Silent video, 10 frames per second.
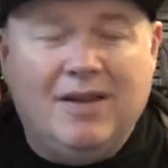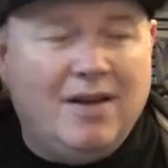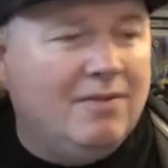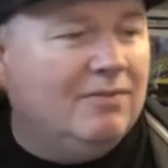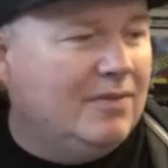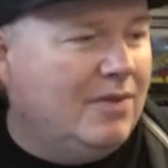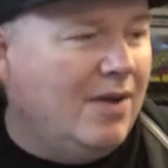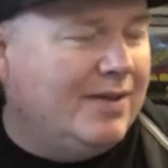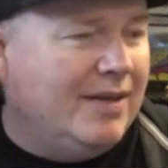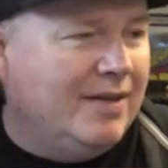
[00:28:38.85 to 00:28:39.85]
You know,
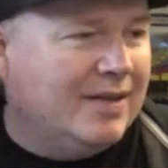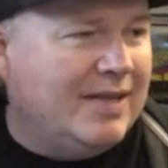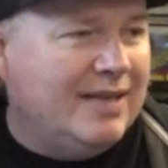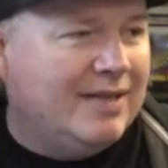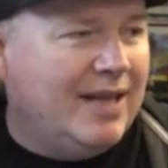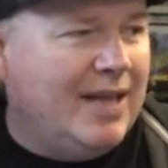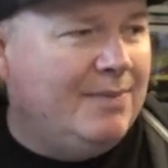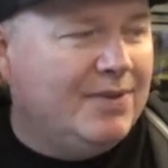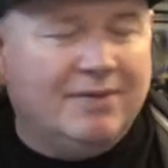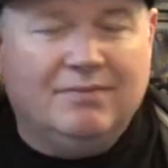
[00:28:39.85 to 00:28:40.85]
90 SNES
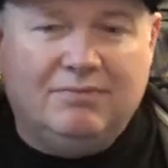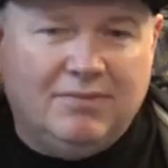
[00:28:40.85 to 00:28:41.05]
games.